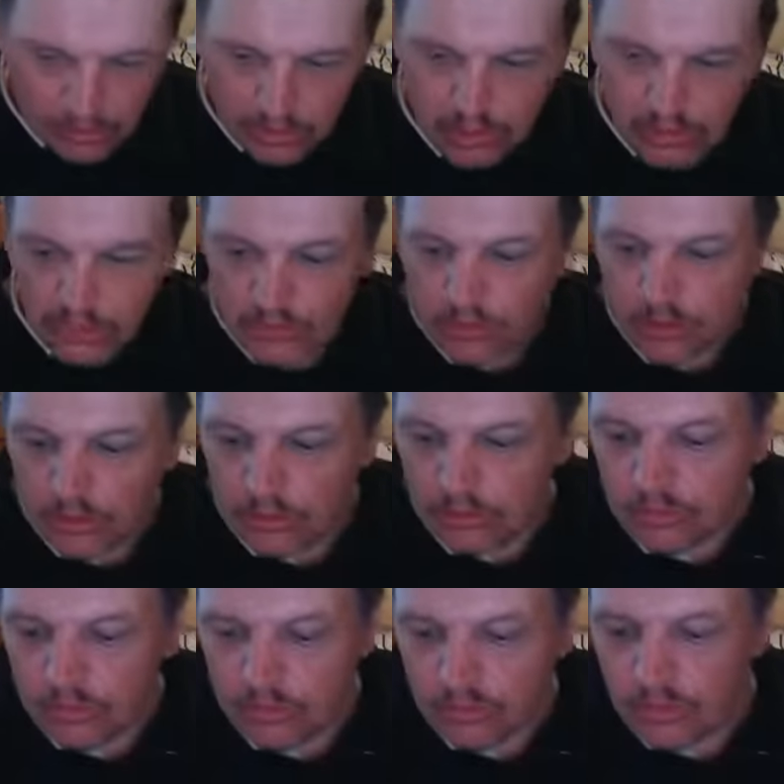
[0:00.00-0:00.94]
if you don't.
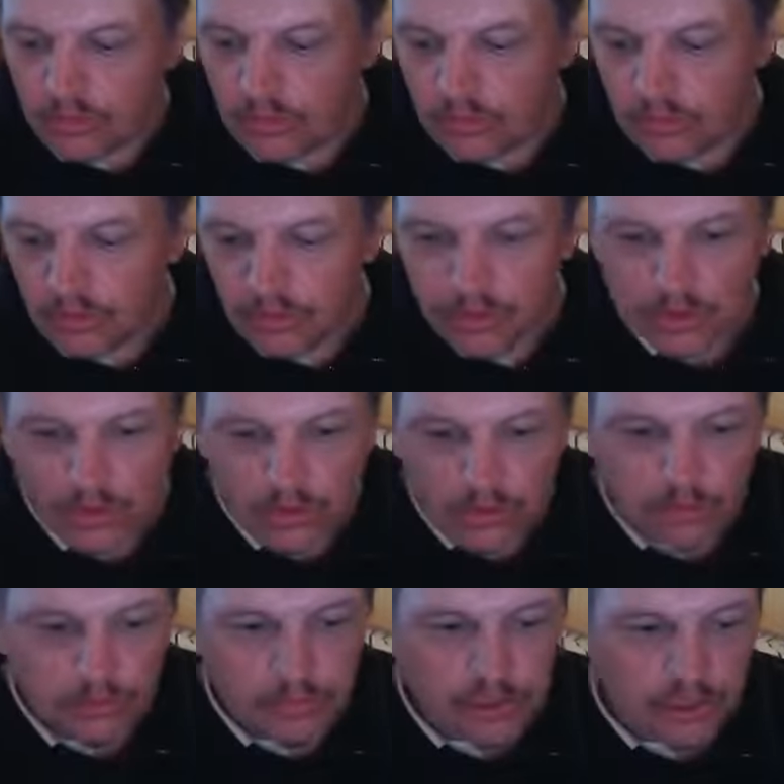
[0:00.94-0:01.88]

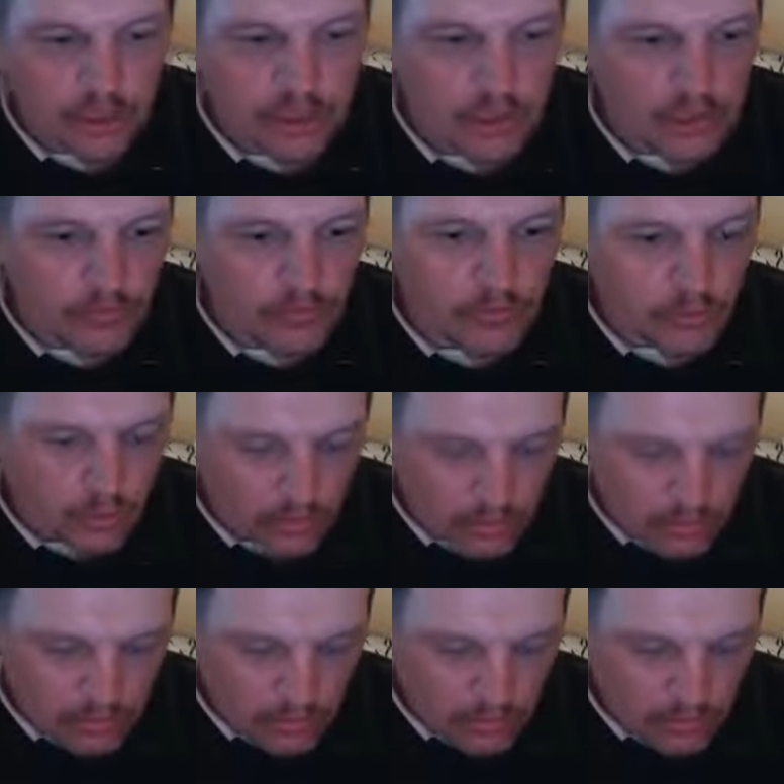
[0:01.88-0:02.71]
Be careful.